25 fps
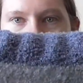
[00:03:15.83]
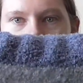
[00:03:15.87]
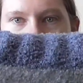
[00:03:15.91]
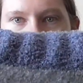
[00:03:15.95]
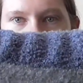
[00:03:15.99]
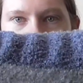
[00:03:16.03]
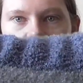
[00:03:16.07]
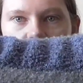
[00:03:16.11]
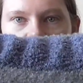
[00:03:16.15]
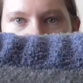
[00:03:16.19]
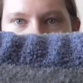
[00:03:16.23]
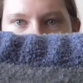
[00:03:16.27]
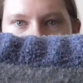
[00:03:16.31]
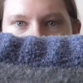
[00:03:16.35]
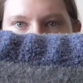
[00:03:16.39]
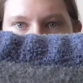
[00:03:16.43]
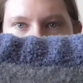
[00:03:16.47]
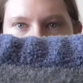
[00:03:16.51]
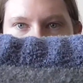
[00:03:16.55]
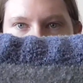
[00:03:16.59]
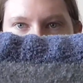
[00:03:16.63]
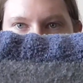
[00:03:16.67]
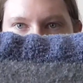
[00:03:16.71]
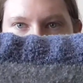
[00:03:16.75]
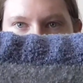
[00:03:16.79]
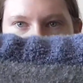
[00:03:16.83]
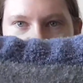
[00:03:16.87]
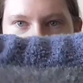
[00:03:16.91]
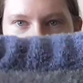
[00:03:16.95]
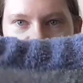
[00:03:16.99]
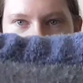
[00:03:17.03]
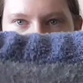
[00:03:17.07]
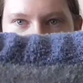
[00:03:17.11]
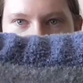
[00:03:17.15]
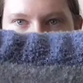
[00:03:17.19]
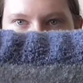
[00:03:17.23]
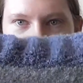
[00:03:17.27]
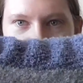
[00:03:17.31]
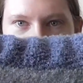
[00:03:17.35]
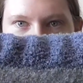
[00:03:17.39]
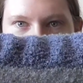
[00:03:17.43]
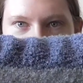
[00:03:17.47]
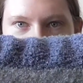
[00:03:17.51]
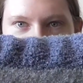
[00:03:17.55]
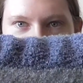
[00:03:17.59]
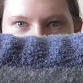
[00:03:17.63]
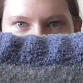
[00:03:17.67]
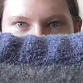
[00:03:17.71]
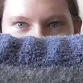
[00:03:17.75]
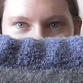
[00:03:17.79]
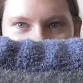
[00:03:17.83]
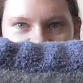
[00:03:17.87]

One of them is much bigger than the other one.